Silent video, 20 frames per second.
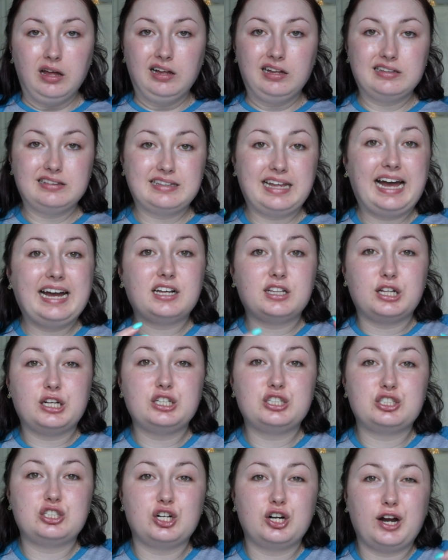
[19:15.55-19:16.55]

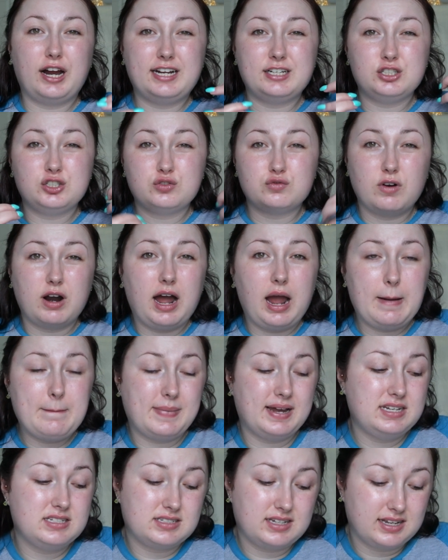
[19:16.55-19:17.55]
lackluster and dry
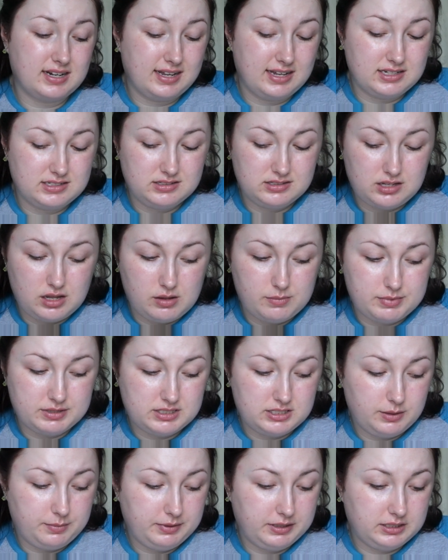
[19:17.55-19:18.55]
my skin is,
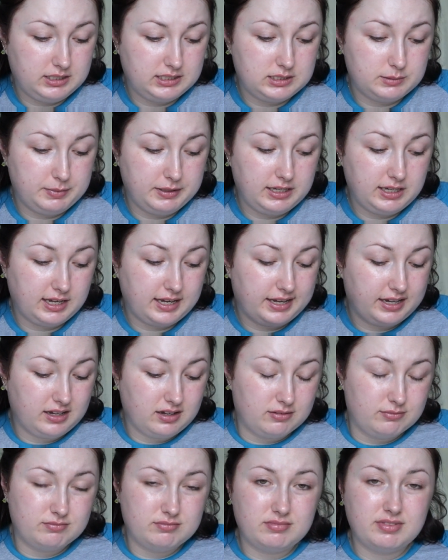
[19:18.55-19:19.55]
but typically
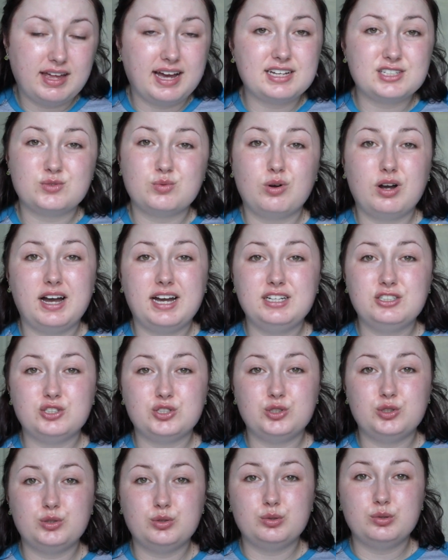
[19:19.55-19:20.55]
speaking that's what I
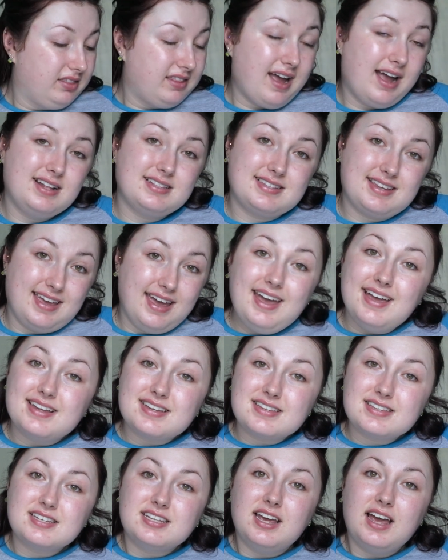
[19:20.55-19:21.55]
do. That's
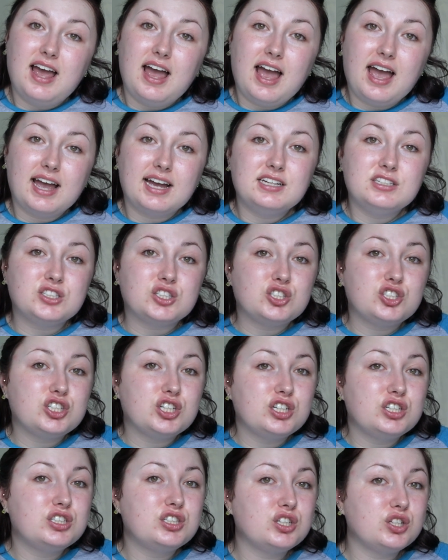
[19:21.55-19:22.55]
it. And
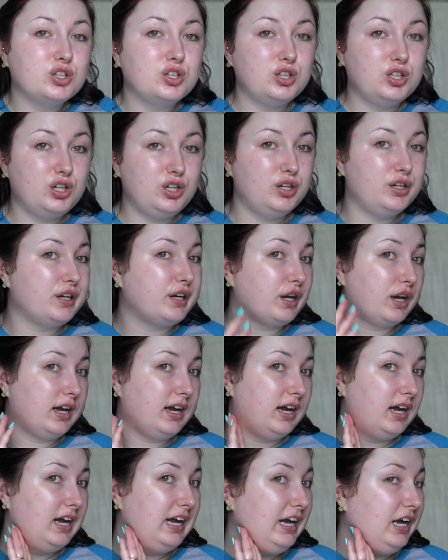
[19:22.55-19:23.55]
just look
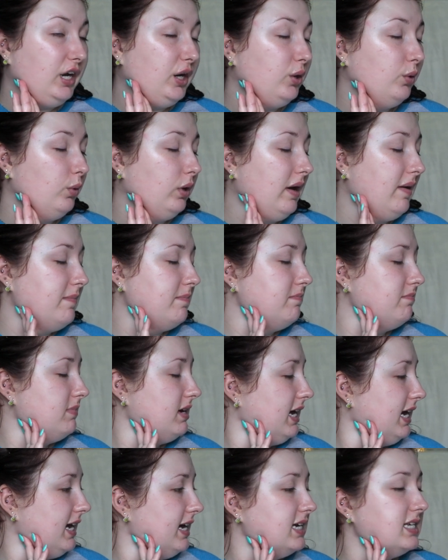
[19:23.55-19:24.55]
at how
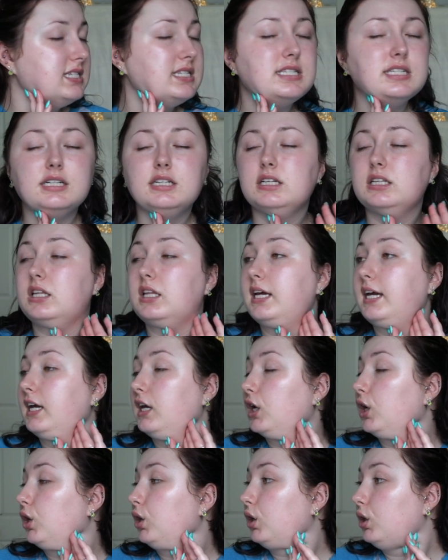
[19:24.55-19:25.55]

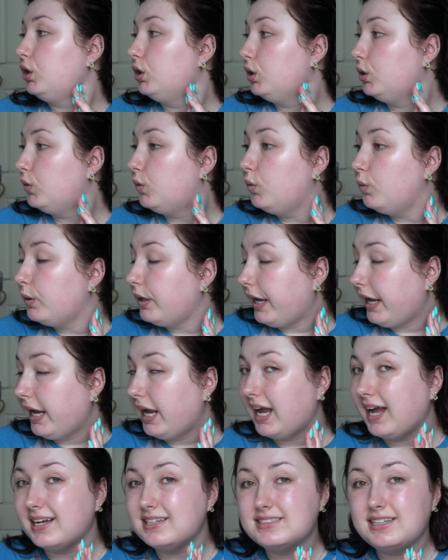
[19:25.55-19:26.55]
amazingly glowy
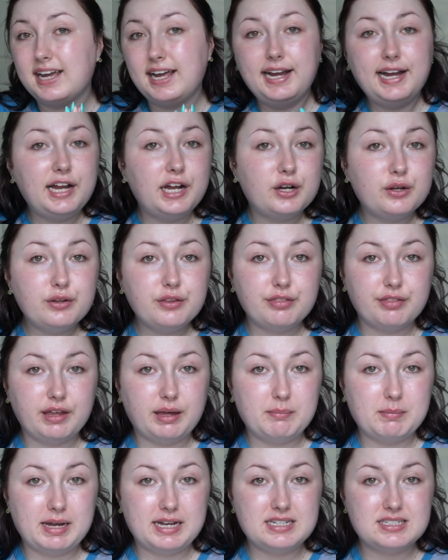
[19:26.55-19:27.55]
and healthy
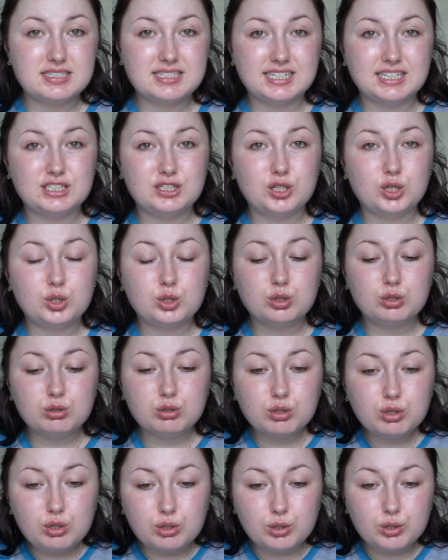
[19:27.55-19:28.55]
my skin
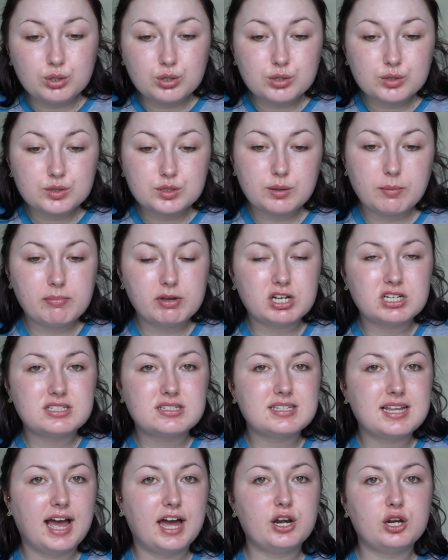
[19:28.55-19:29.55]
looks, because
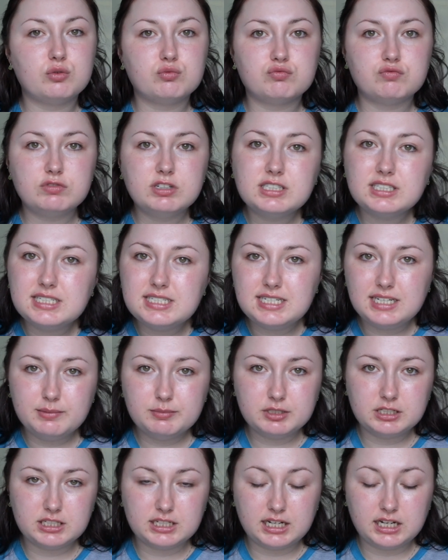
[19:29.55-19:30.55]
it's had a really deep
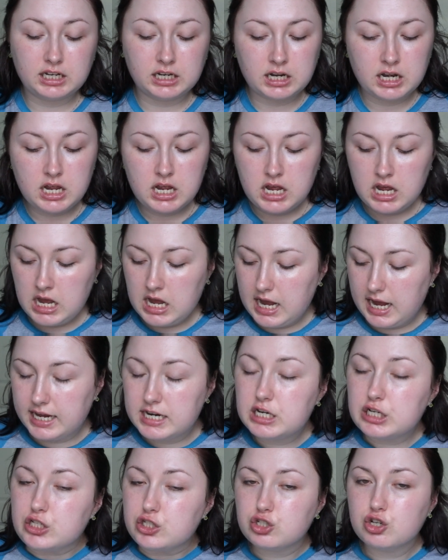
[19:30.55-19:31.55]
clean
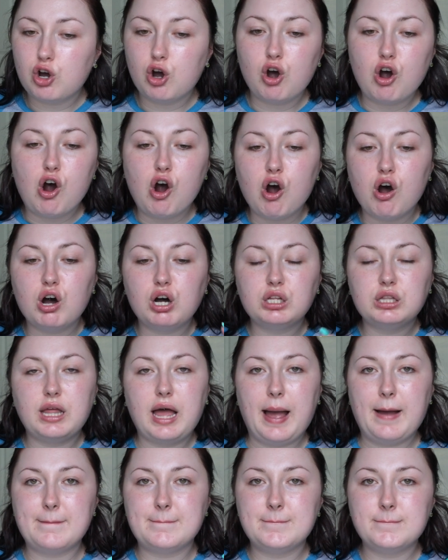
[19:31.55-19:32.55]
and it's got all
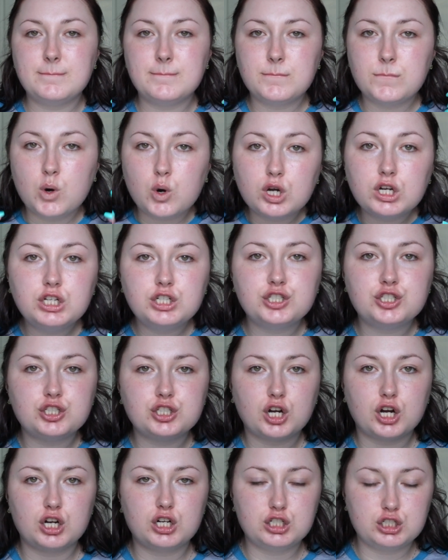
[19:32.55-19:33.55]
that
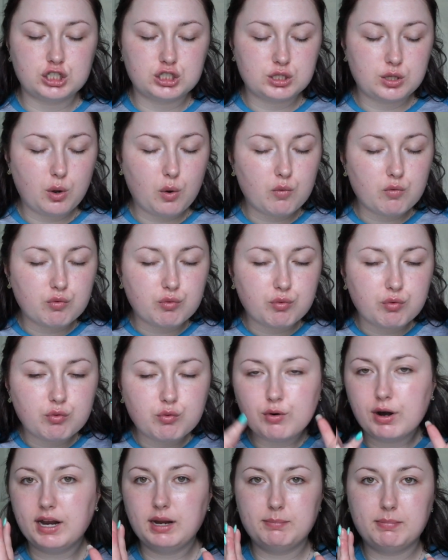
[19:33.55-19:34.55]
moisture just
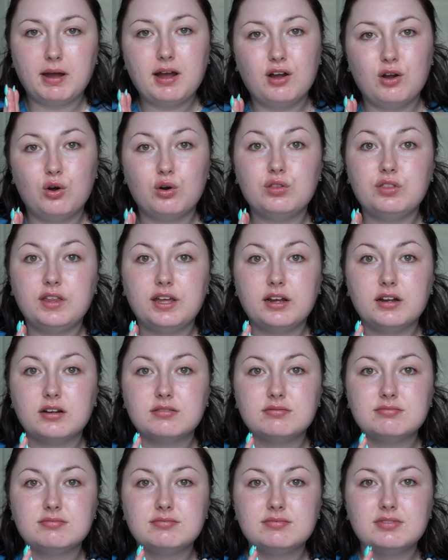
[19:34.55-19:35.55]
right back on there.
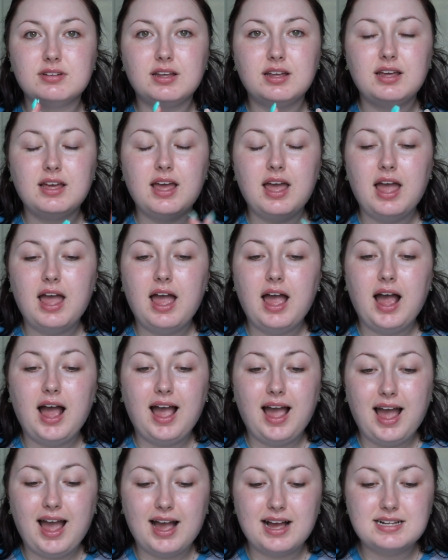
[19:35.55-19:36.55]

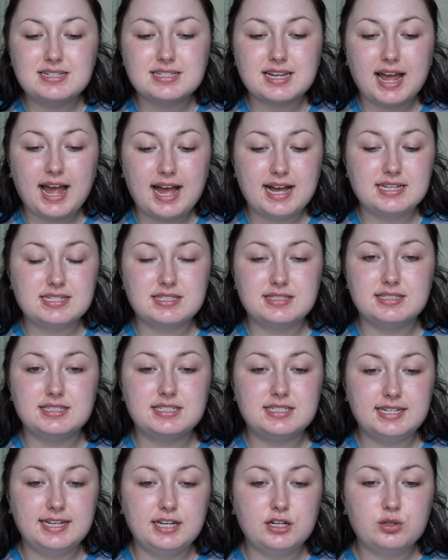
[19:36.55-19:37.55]
And as the
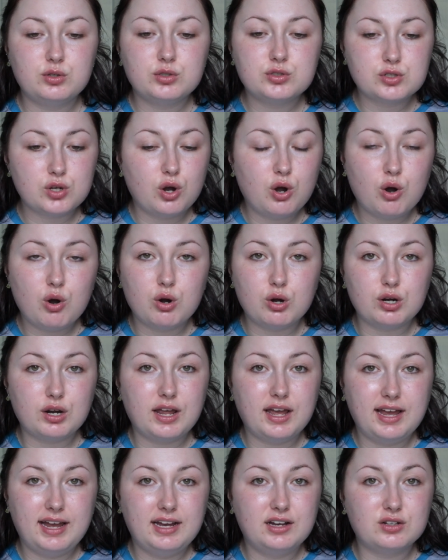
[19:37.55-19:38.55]
day goes
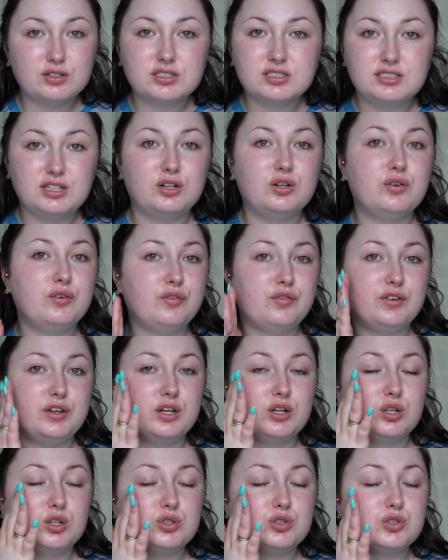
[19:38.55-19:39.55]
on, it'll still
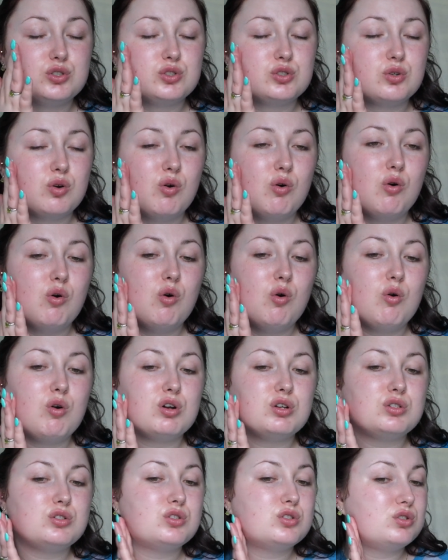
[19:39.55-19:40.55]
feel so
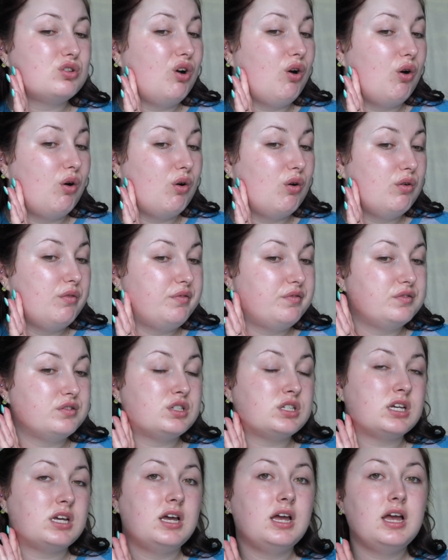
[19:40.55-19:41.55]

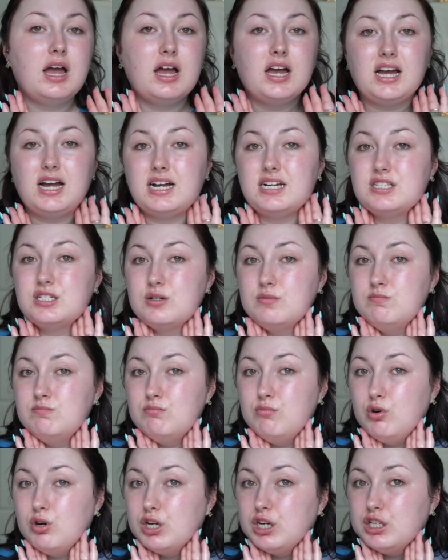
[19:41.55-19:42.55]
soft and
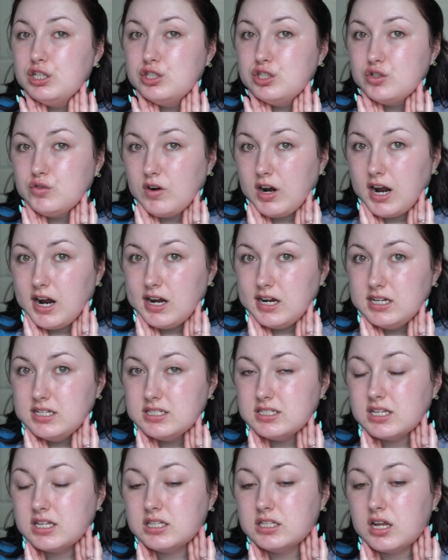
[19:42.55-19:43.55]

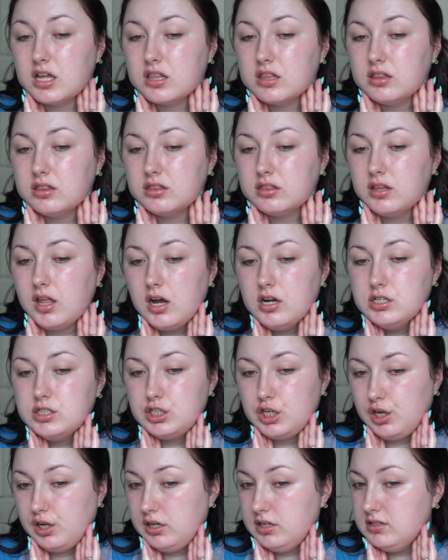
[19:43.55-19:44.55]
moisturised and
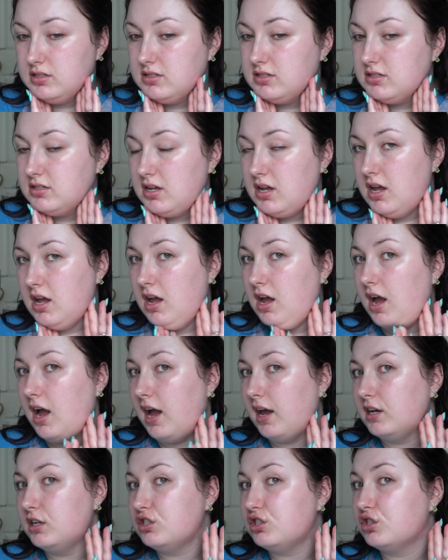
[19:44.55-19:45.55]
luscious,
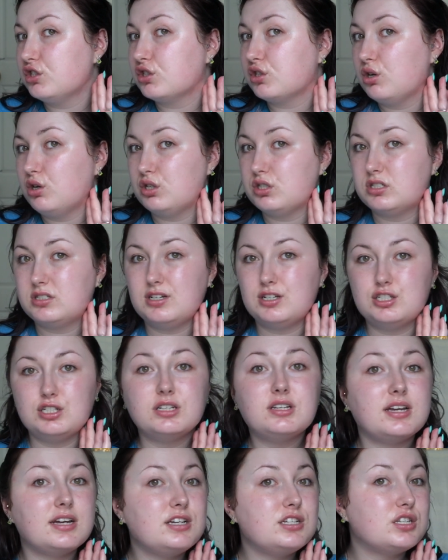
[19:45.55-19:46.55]
and it's just got such a
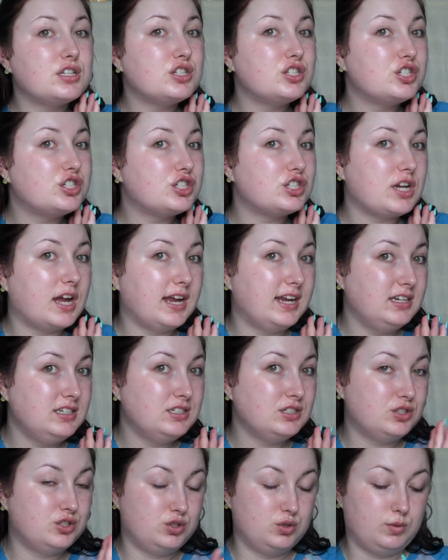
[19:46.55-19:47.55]
nice
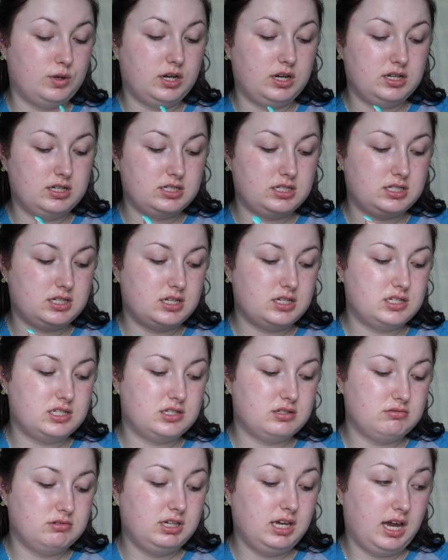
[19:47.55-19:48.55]
shine to it.
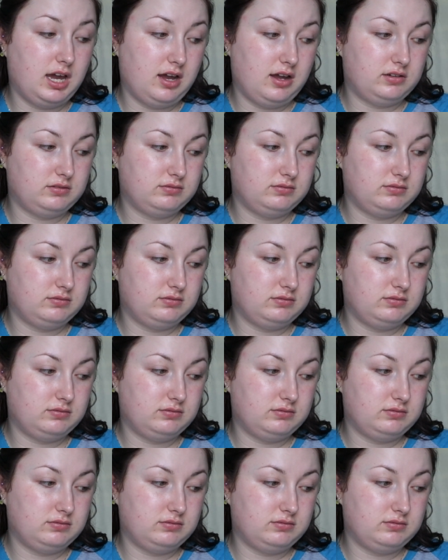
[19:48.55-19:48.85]
So yeah,